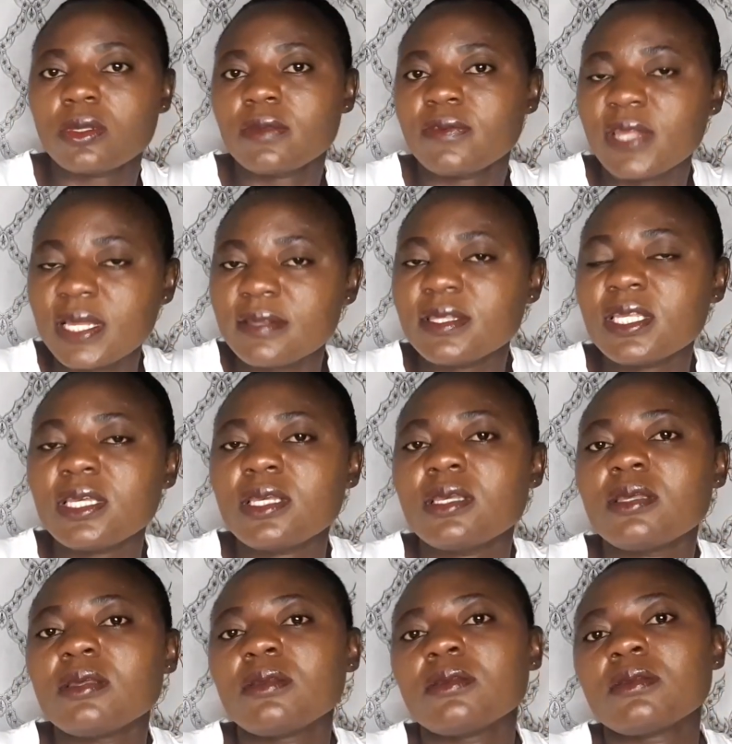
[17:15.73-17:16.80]
then
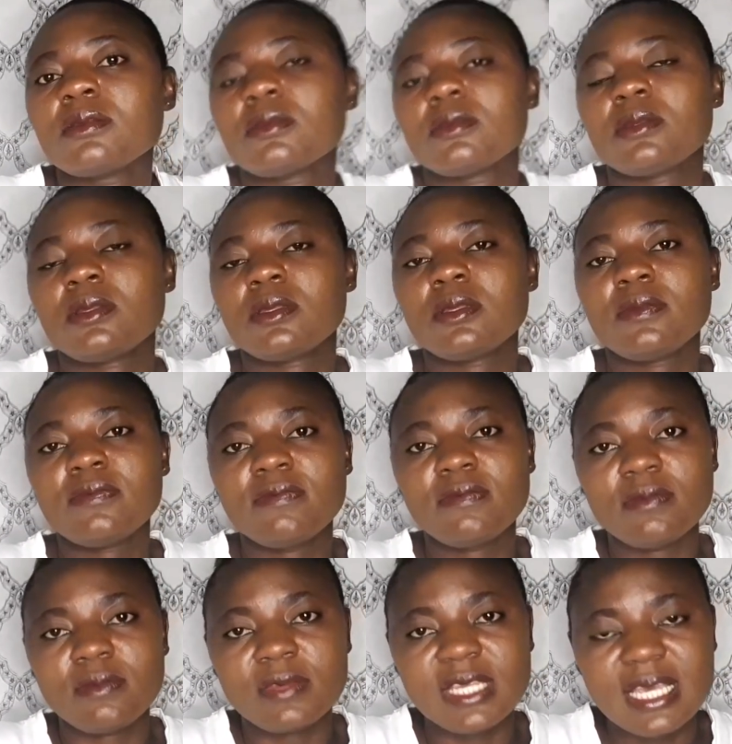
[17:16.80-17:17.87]

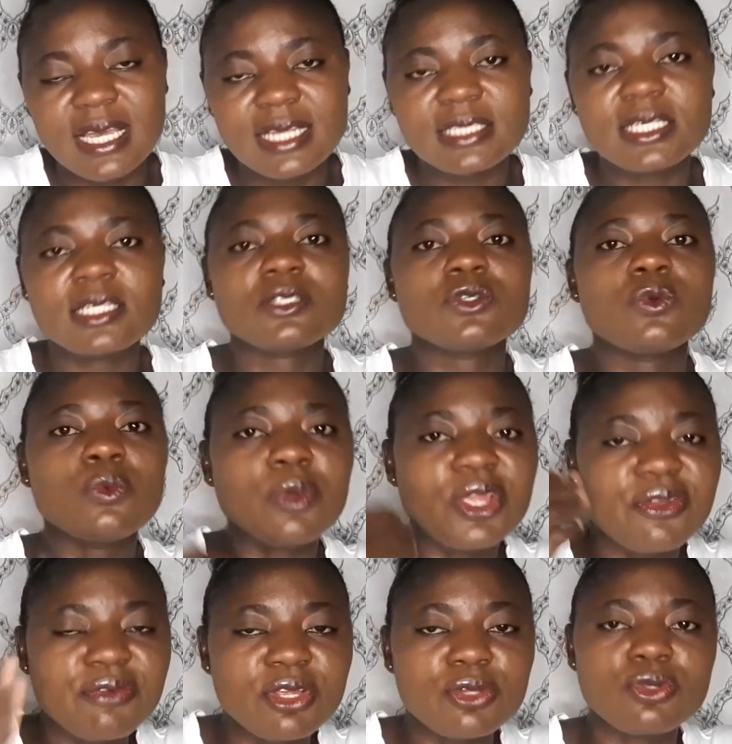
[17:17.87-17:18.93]
the agent
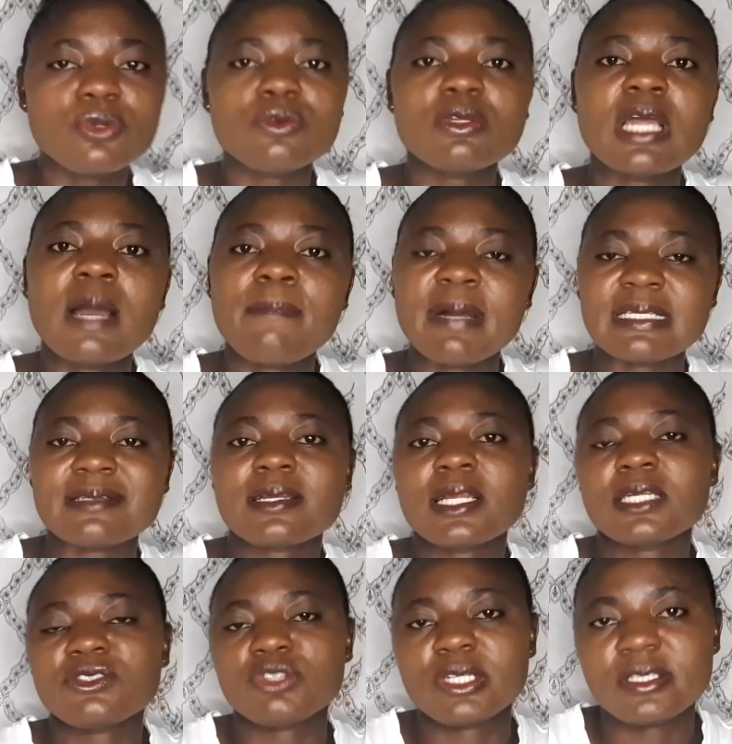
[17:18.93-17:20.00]
will redo that
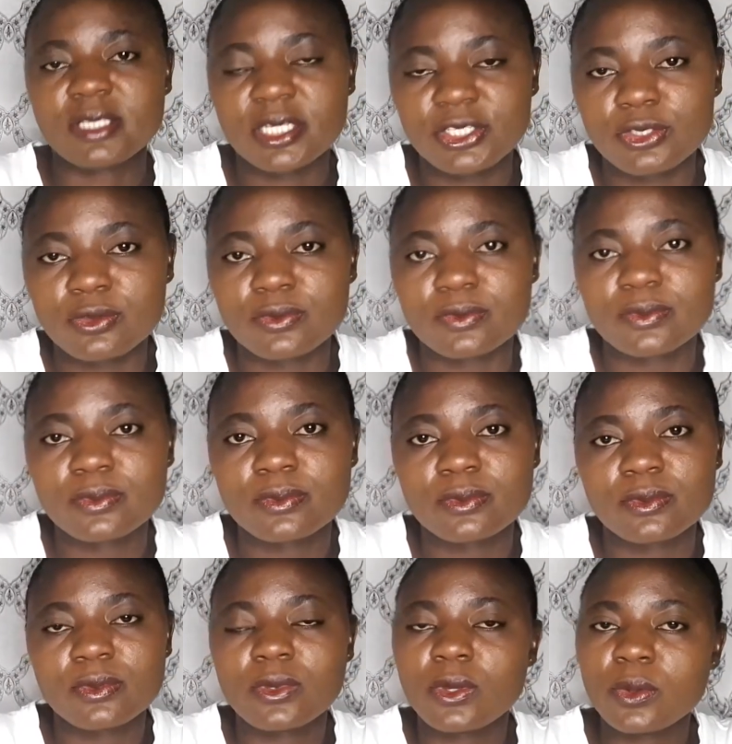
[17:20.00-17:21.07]
particular transaction.
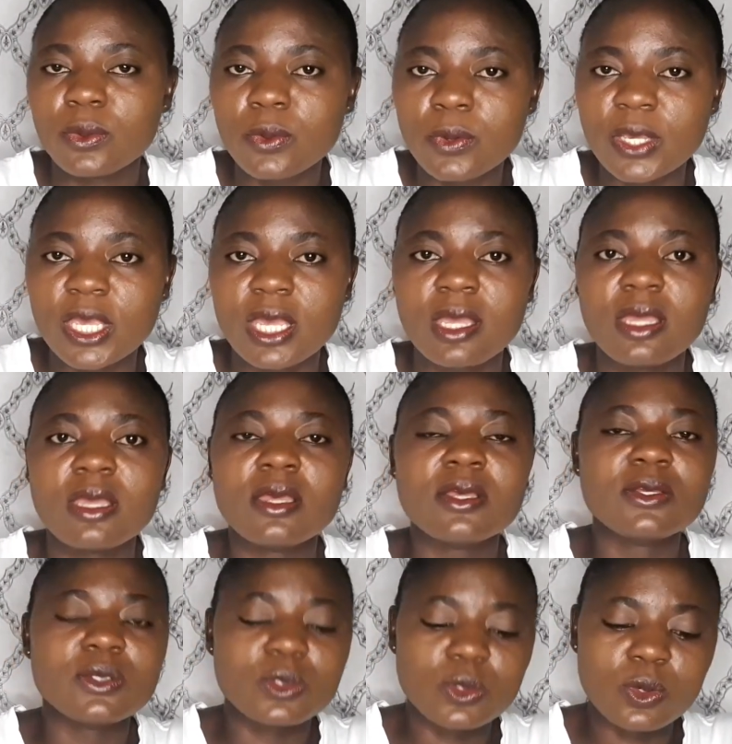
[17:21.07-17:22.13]
Okay,
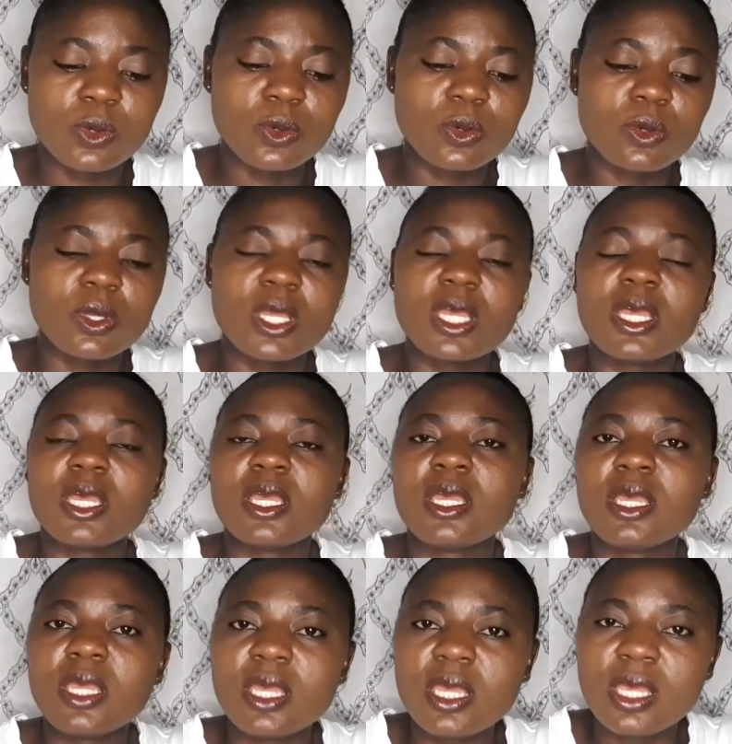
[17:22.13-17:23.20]
so
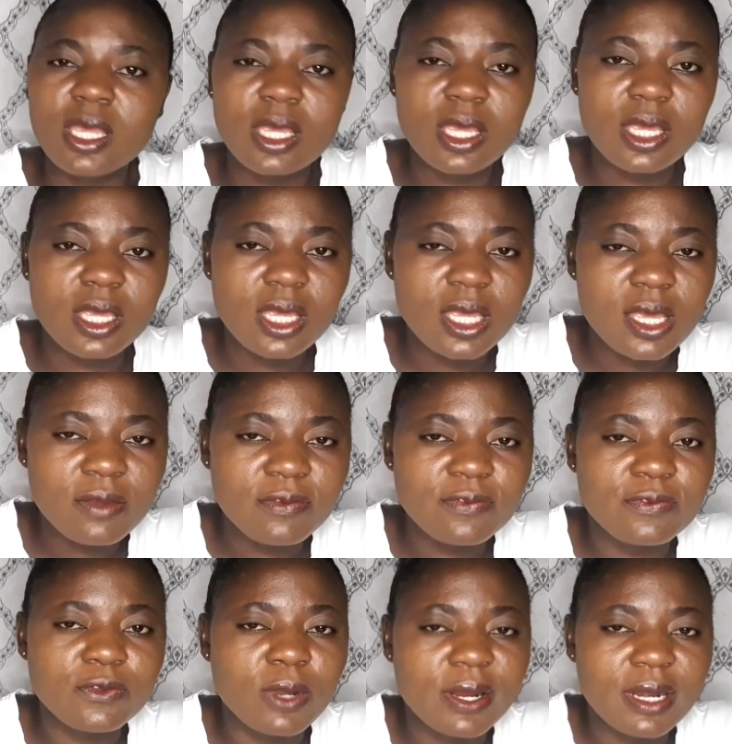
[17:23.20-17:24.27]

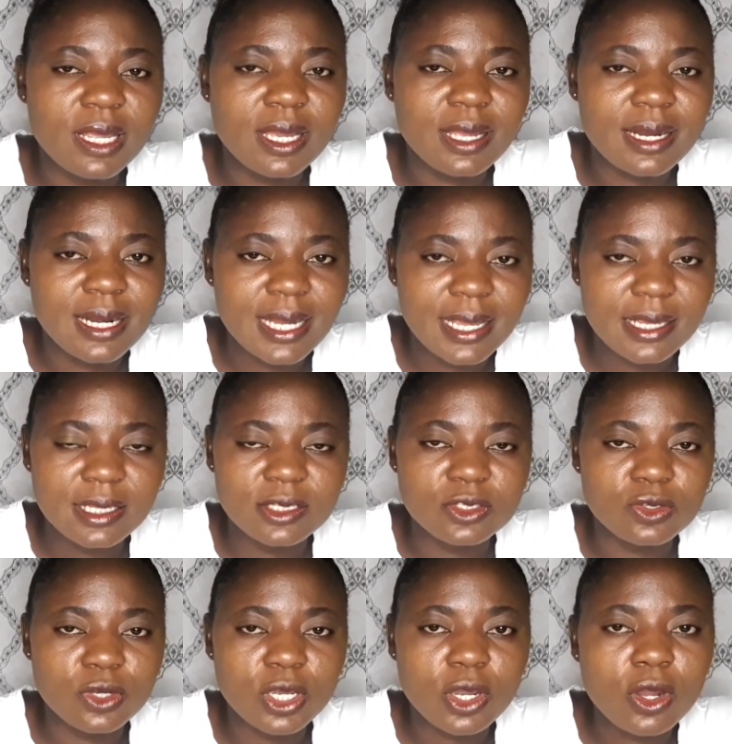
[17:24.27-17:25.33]
if you are a client
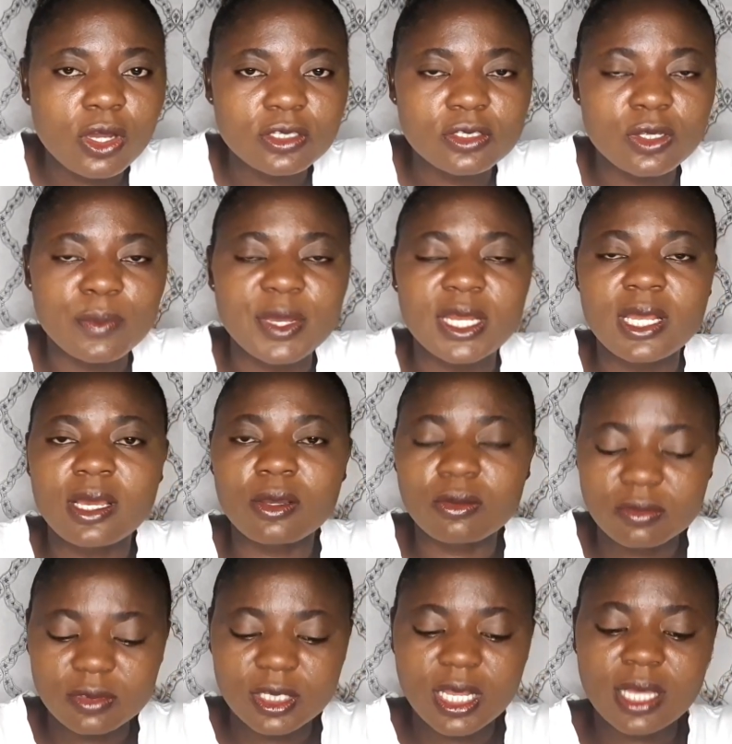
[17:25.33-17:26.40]
or a customer
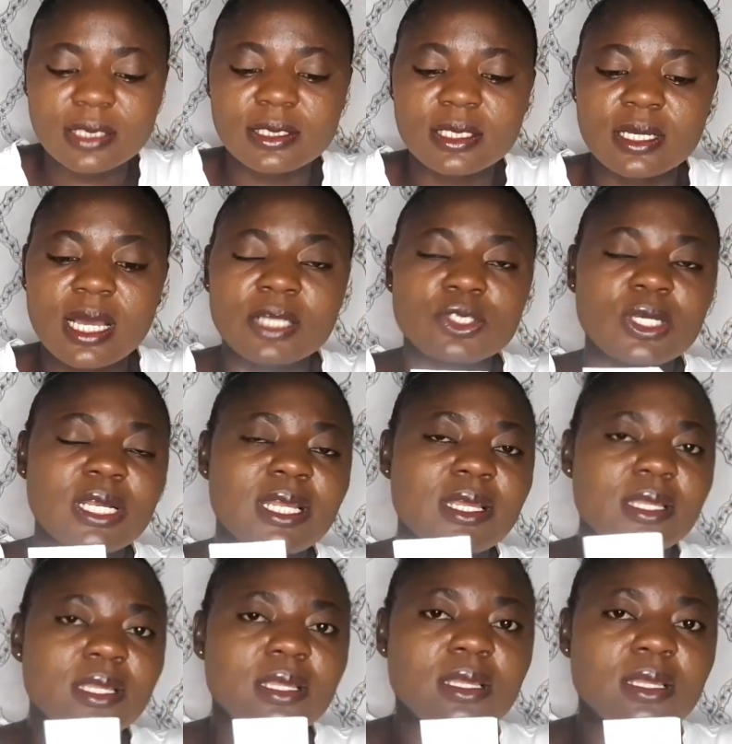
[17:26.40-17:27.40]
that actually